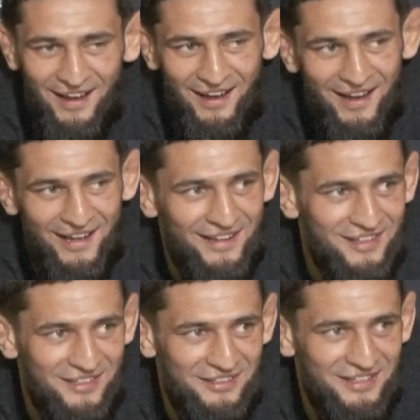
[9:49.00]
I
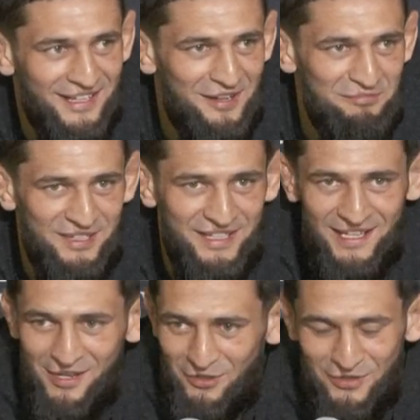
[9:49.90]
don't know. He can
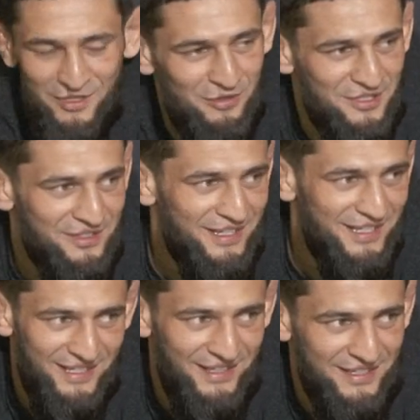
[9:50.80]
bring all the world.
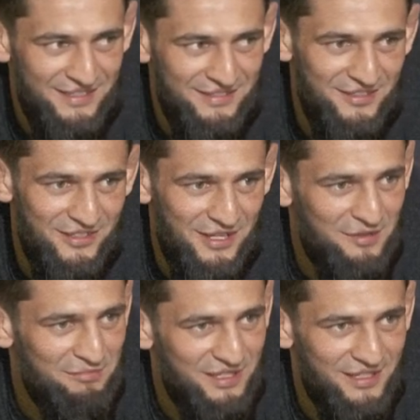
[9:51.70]
There's not
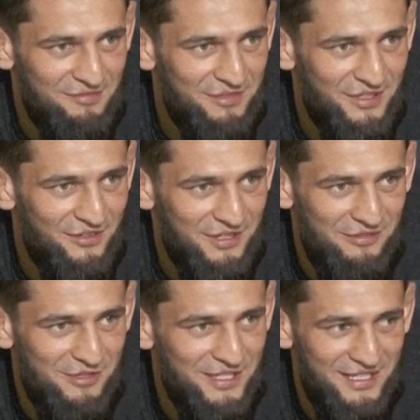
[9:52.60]
helping him, you know,
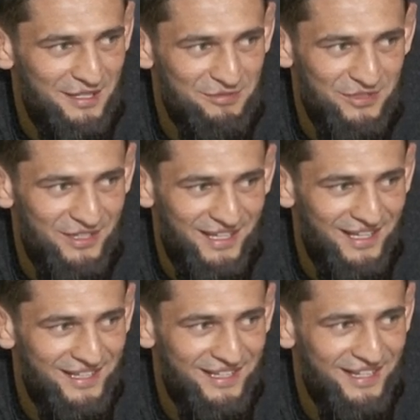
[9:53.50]
when it comes to the
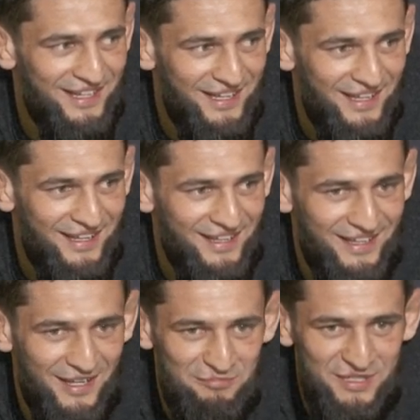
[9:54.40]
cage. He
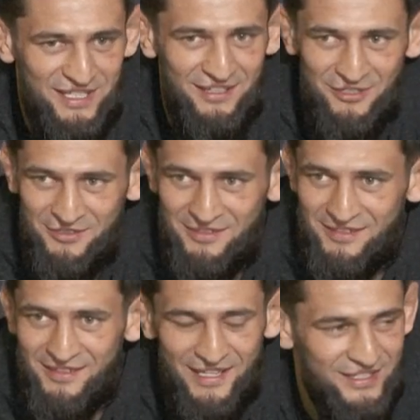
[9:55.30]
can bring all
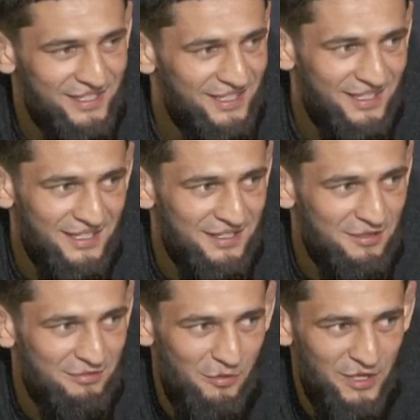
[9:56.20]
Nigeria
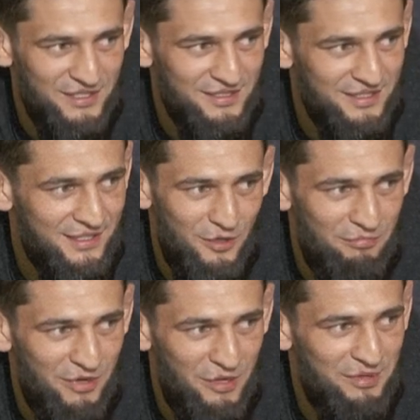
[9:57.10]
if he wants. No
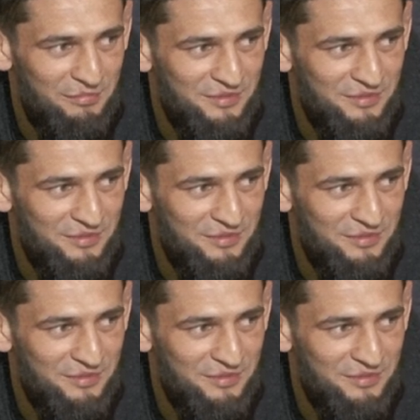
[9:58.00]
problem.